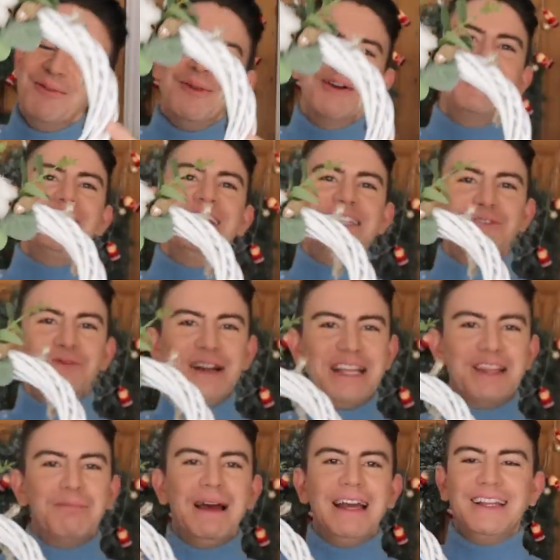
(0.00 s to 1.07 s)
One of these
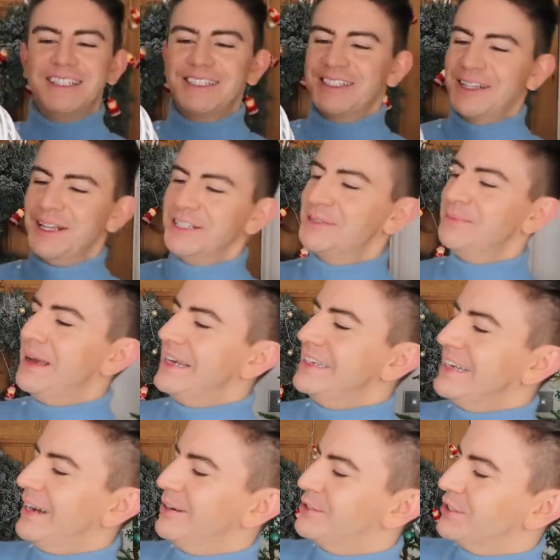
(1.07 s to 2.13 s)
wreath baits that's made
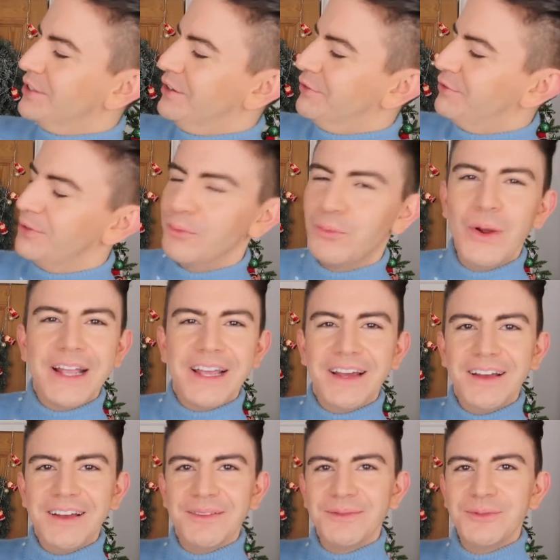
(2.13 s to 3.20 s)
out of
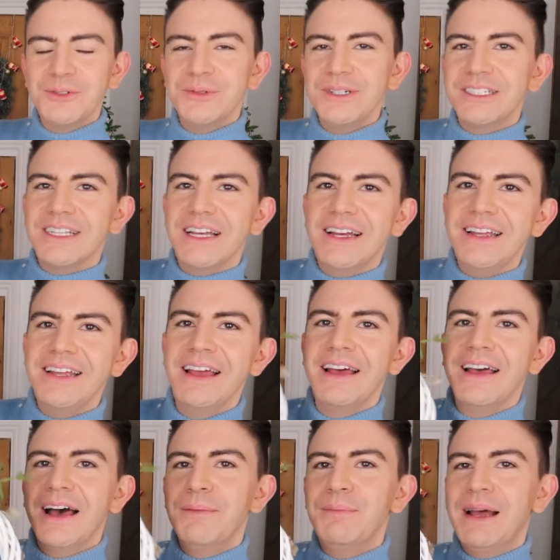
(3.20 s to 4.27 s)
wicker, would we say,
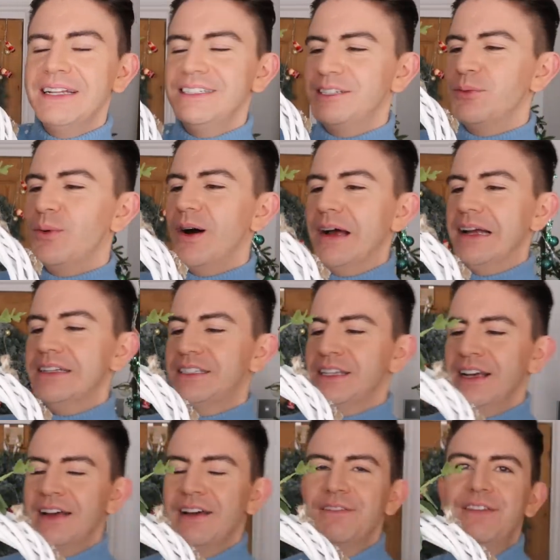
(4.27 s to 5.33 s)
and painted white.
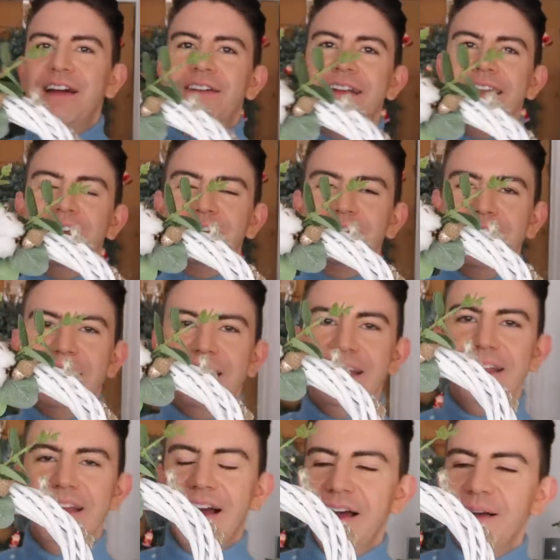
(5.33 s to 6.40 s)
Very
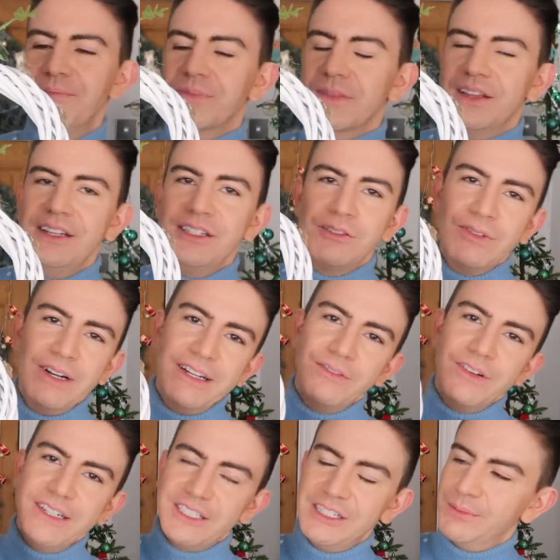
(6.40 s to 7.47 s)
lovely, and these are really
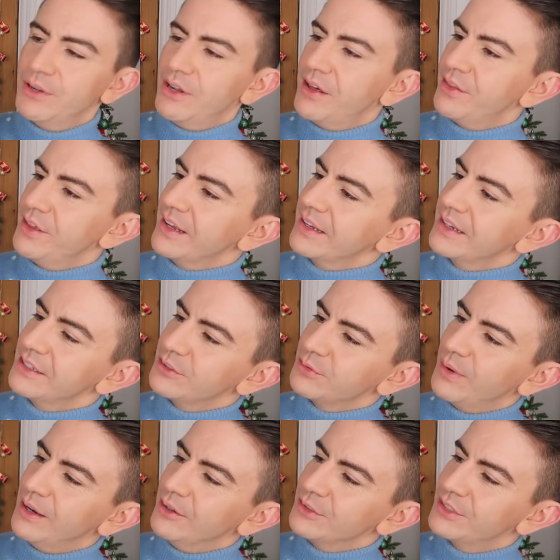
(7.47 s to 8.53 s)
reasonable, I think, as
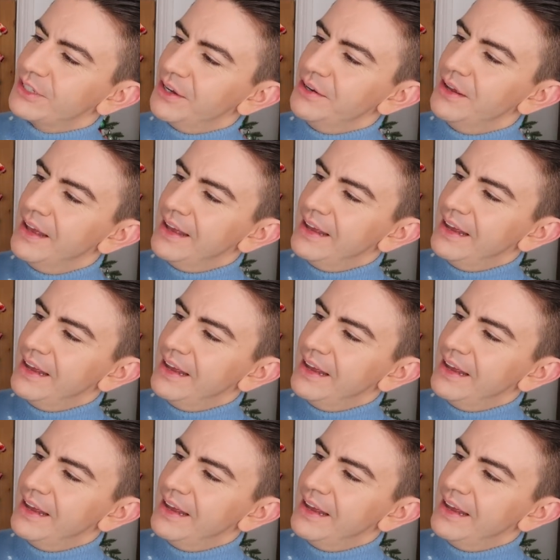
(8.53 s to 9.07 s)
well. So